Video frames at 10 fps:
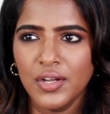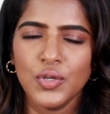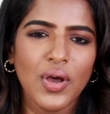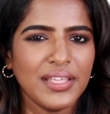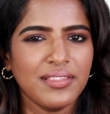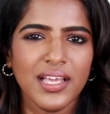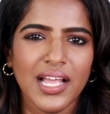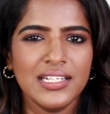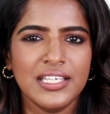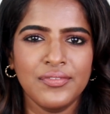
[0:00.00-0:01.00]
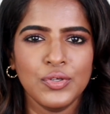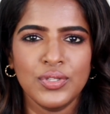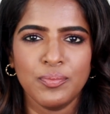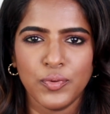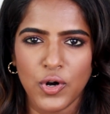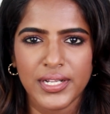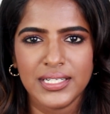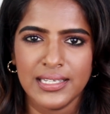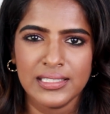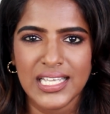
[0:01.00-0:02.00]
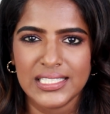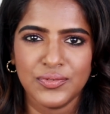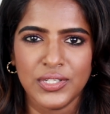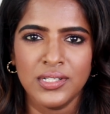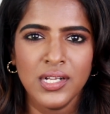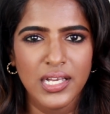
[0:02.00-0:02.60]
No, I think I'll give you the product links as well